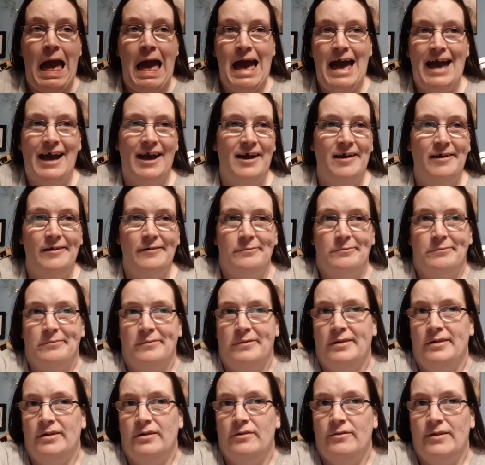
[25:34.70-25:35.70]
You
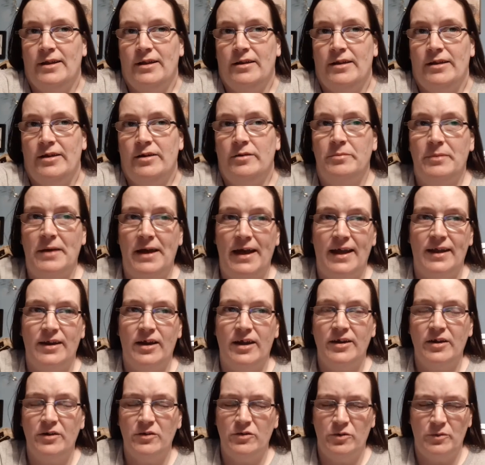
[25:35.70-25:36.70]
know, that'll help. And
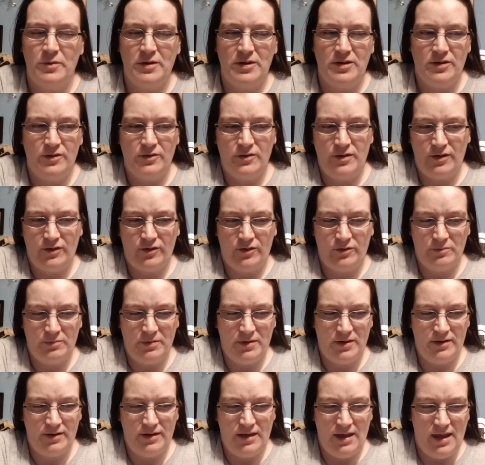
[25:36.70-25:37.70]
I don't normally do this,
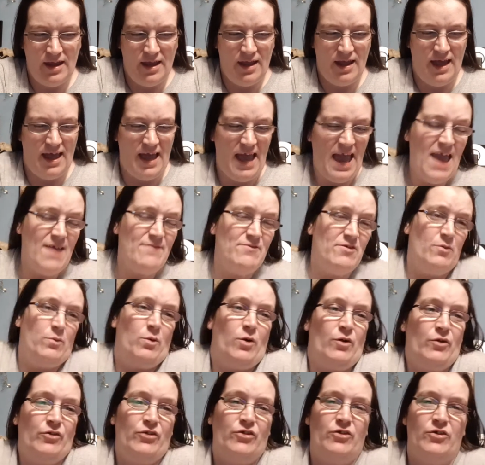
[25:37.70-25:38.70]
but if you
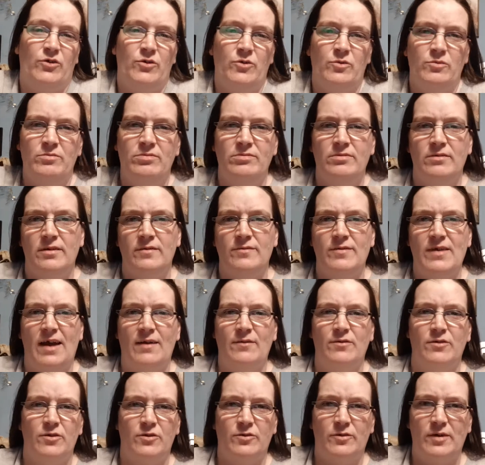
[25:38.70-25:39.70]
want to, if you
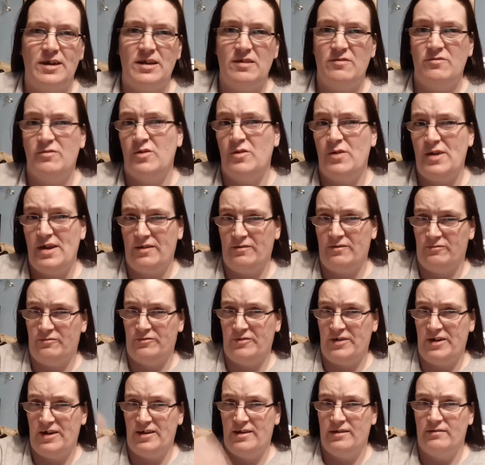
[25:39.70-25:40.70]
haven't already, feel
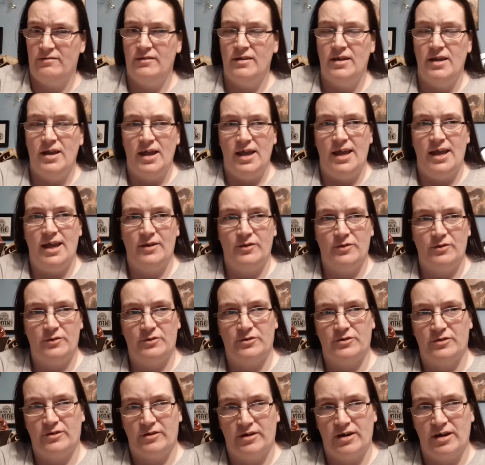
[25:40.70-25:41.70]
free to hit
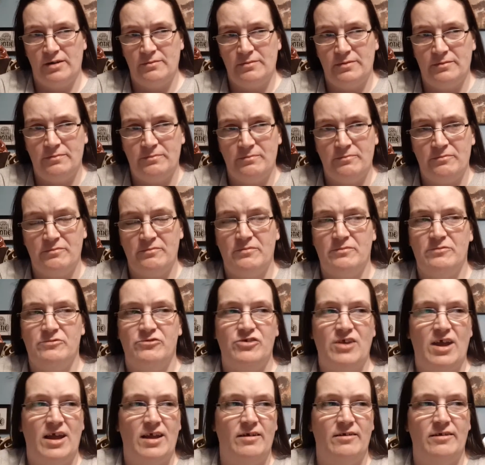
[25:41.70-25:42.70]
subscribe,
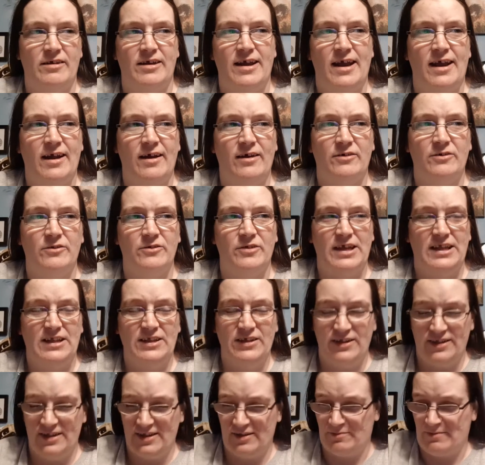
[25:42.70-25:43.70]
share it out, say,
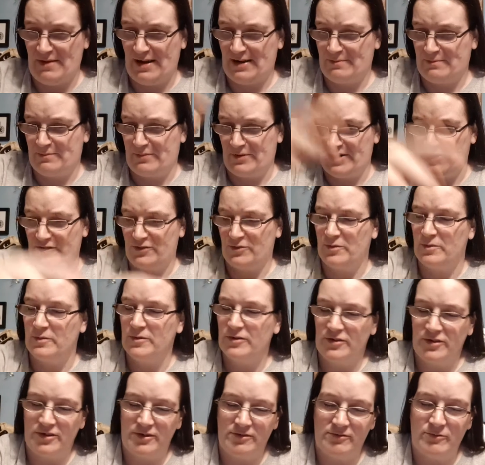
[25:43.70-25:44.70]
look at this mad British
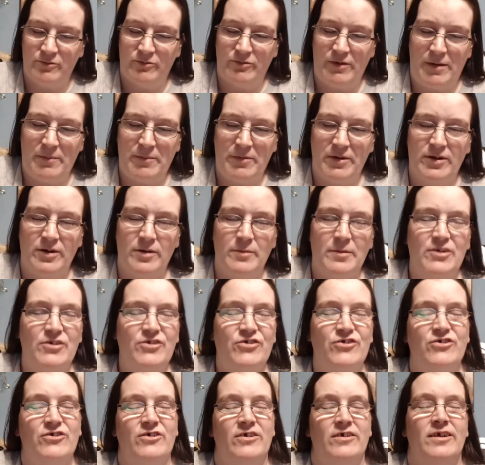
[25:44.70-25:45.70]
woman, she's rambling on about
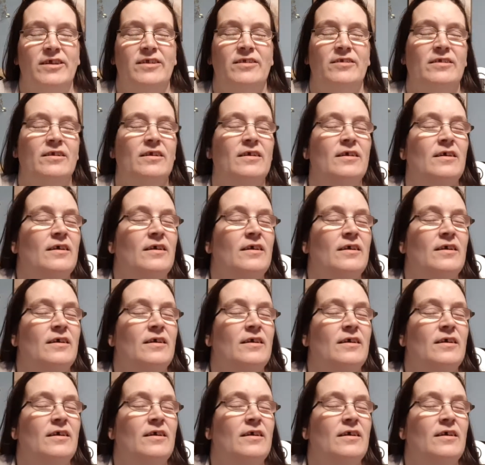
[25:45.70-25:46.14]
shiest.